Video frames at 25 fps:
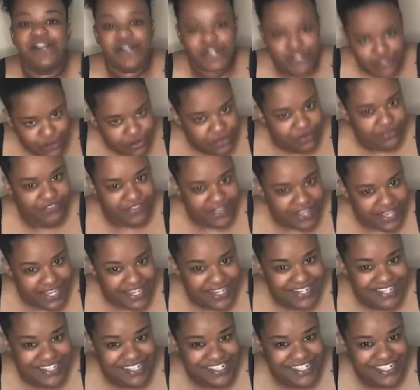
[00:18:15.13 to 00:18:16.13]
You the
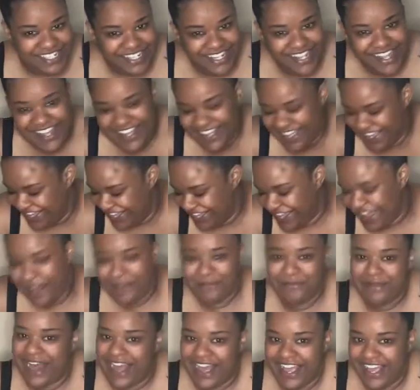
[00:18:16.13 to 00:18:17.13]
feds?
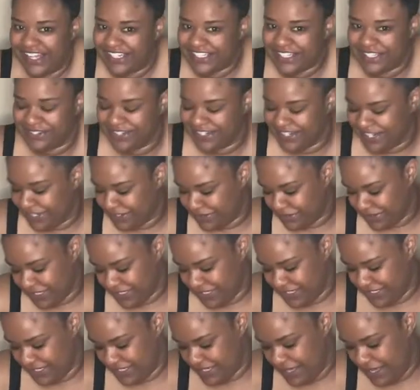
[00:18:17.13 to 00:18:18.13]
I'm not answering that
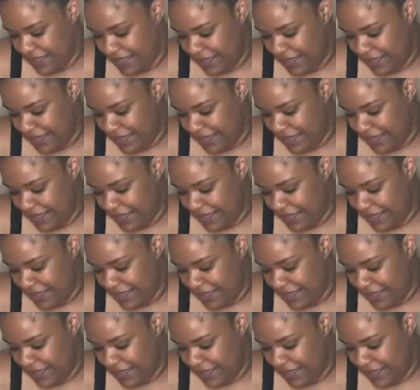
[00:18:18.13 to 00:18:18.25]
question.